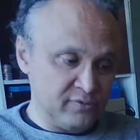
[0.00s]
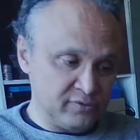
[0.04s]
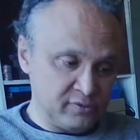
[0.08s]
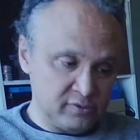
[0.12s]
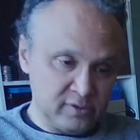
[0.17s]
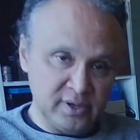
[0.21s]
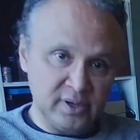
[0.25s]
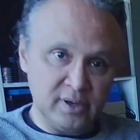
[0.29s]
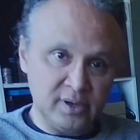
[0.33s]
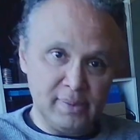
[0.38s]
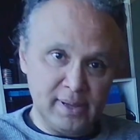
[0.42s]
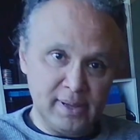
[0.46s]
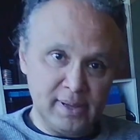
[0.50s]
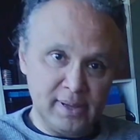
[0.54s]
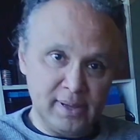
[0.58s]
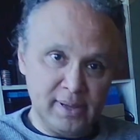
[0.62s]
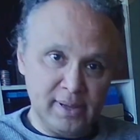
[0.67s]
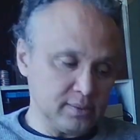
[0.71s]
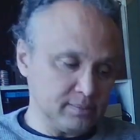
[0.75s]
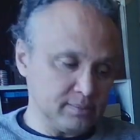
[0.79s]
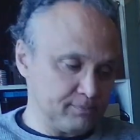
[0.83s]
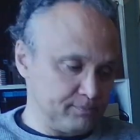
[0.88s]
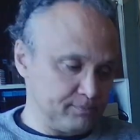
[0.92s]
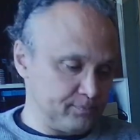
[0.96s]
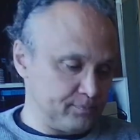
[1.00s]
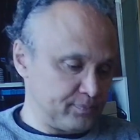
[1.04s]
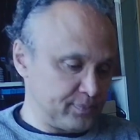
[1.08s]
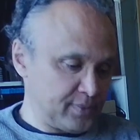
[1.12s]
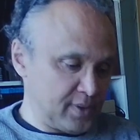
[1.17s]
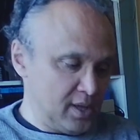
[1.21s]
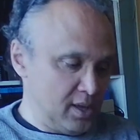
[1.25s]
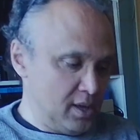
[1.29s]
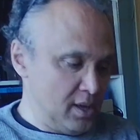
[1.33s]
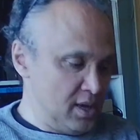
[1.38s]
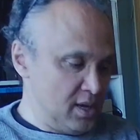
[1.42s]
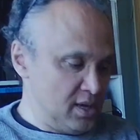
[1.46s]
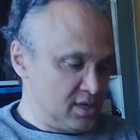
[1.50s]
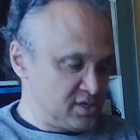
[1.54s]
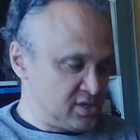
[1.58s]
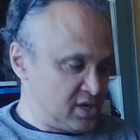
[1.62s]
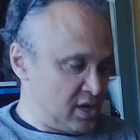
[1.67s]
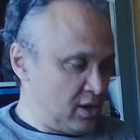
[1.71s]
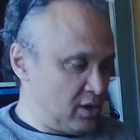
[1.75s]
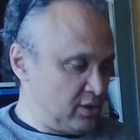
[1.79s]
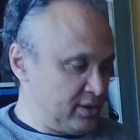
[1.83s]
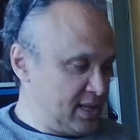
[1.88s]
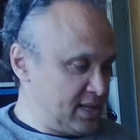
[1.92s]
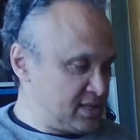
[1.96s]
in the big one.
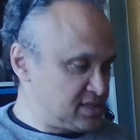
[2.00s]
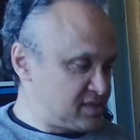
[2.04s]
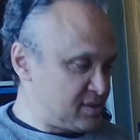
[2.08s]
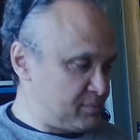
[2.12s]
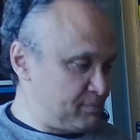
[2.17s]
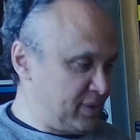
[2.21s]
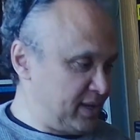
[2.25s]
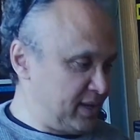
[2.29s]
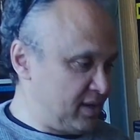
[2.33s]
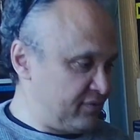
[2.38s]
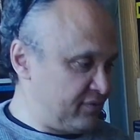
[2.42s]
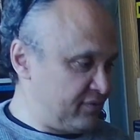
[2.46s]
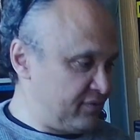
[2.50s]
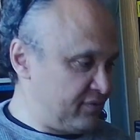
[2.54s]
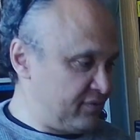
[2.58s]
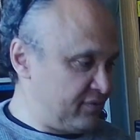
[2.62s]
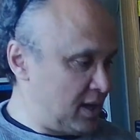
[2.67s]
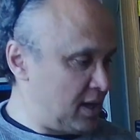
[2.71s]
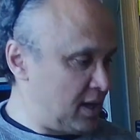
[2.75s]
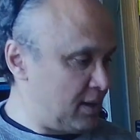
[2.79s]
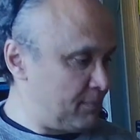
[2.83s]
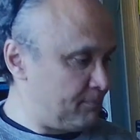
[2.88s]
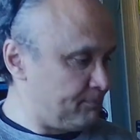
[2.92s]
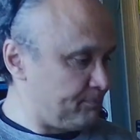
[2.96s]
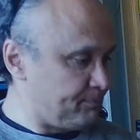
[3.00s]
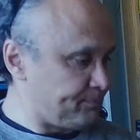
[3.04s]
So that's a bit of a